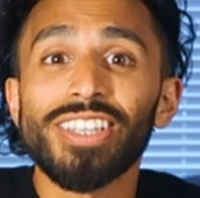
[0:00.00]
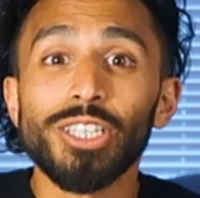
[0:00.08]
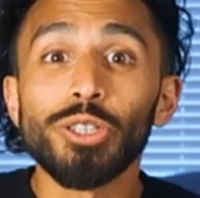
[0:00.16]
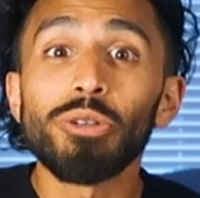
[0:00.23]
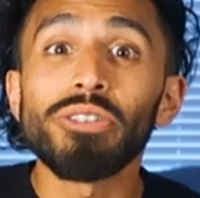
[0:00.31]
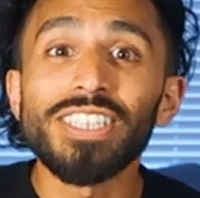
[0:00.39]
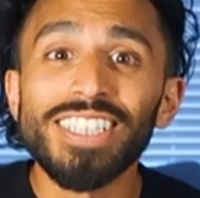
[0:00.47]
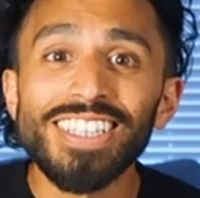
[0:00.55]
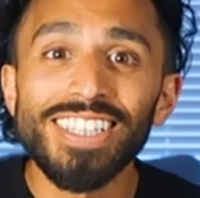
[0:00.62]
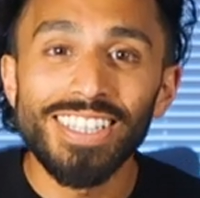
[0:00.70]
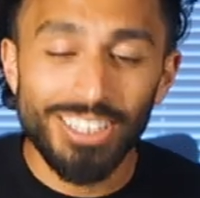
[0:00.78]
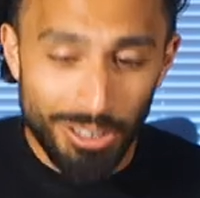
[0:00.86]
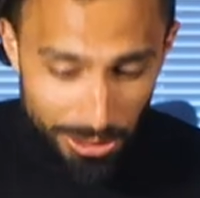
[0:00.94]
You don't need
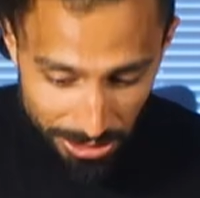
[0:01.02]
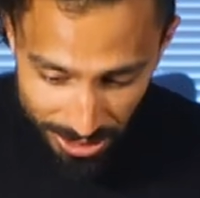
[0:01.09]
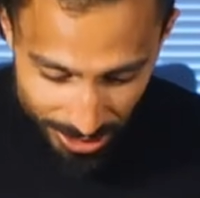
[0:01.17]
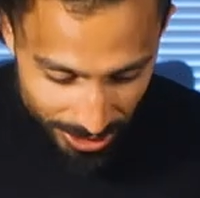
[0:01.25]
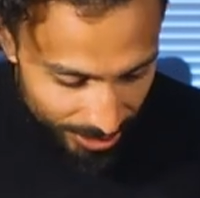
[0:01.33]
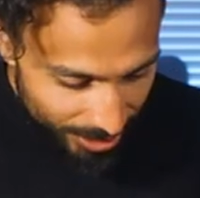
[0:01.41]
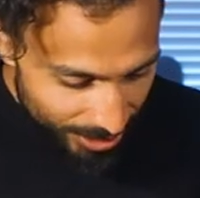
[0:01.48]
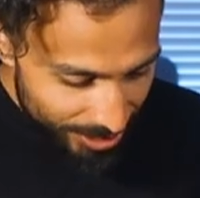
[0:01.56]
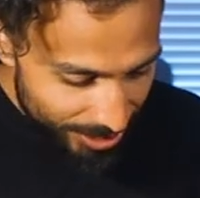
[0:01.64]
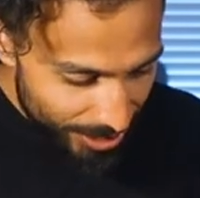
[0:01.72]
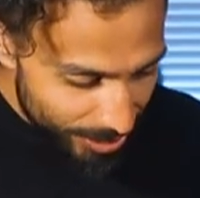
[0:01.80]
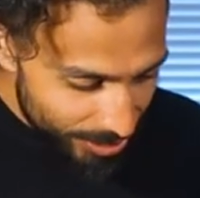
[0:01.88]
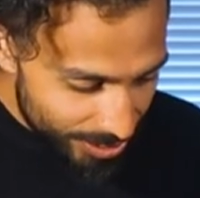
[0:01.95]
it. You don't need it. These
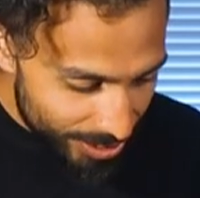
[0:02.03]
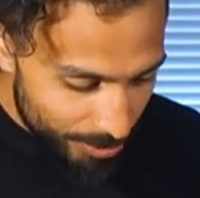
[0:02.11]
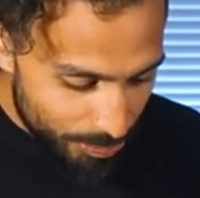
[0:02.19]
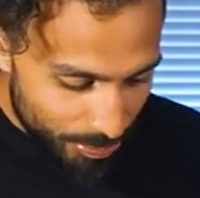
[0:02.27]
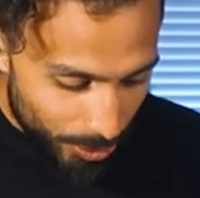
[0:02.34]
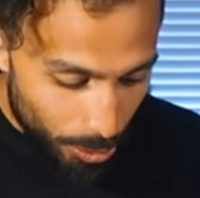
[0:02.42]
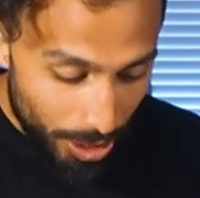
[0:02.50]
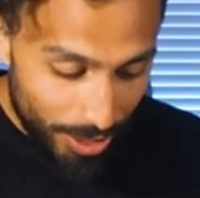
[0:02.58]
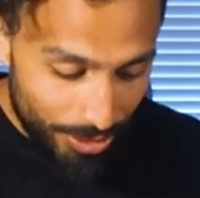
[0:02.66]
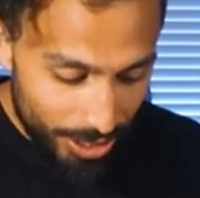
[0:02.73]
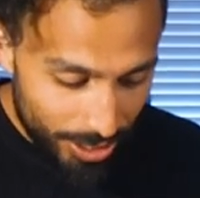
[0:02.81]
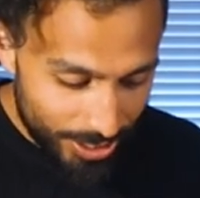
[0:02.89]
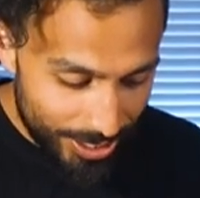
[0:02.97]
things,
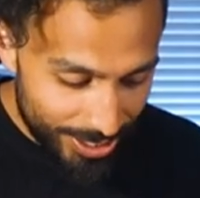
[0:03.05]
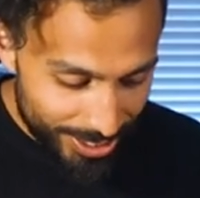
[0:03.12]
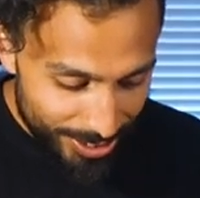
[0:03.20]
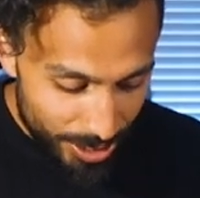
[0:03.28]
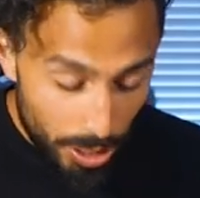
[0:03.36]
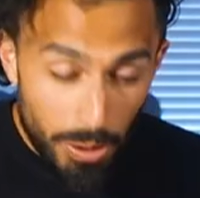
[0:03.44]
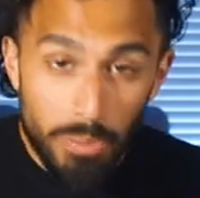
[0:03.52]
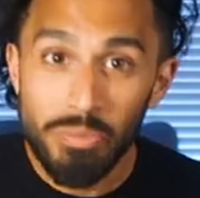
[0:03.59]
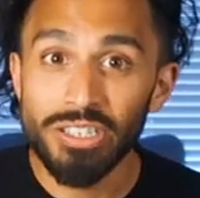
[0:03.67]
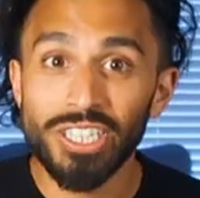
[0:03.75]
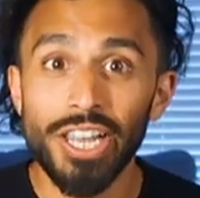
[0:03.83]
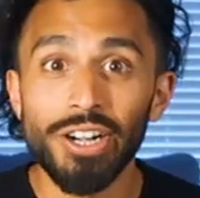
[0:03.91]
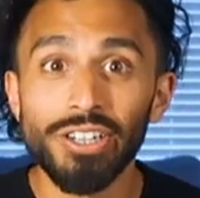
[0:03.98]
whatever this
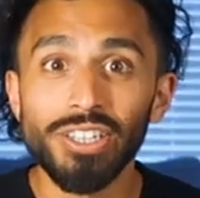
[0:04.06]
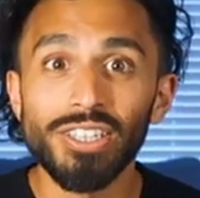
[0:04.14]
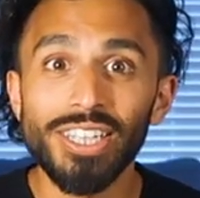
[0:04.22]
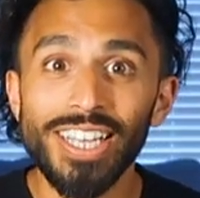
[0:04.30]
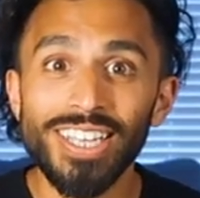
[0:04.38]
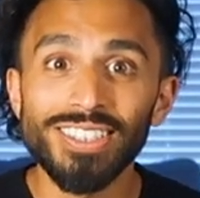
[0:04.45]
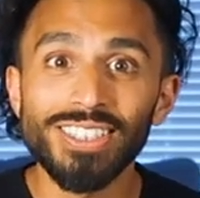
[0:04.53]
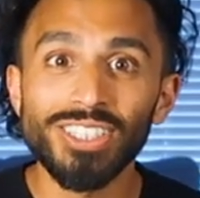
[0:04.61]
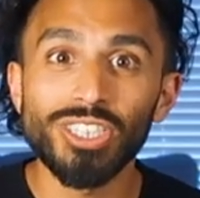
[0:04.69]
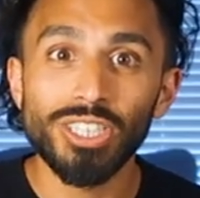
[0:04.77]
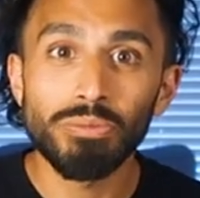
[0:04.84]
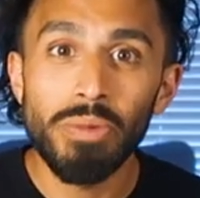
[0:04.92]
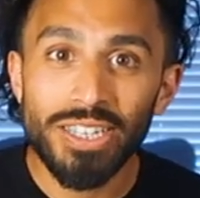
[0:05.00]
material is, it
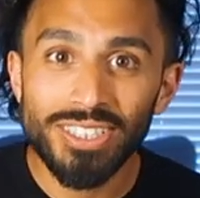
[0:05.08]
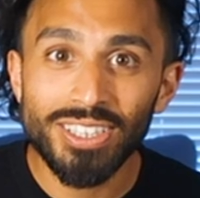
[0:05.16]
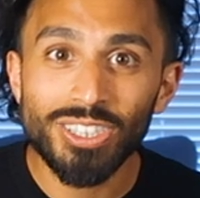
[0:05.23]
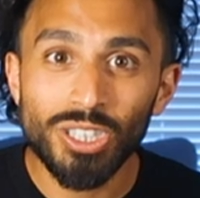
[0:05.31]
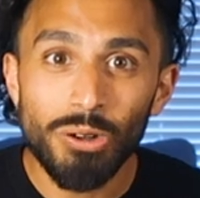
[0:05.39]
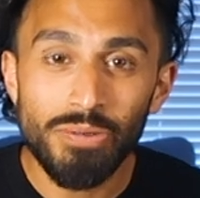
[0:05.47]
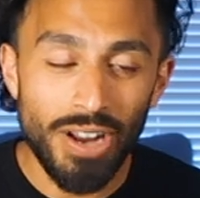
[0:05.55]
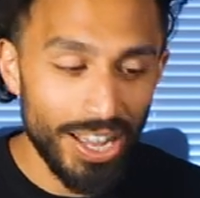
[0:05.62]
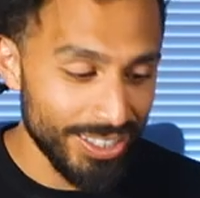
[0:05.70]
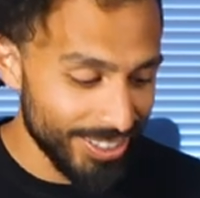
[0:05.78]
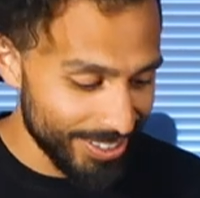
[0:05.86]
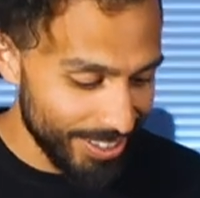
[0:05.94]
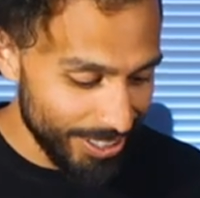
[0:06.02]
just makes it so
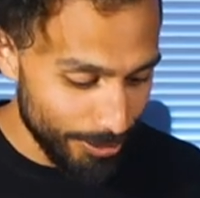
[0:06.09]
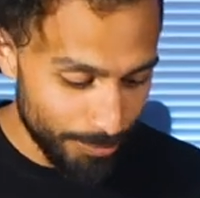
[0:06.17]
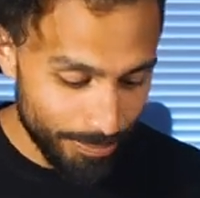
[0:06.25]
non-stick.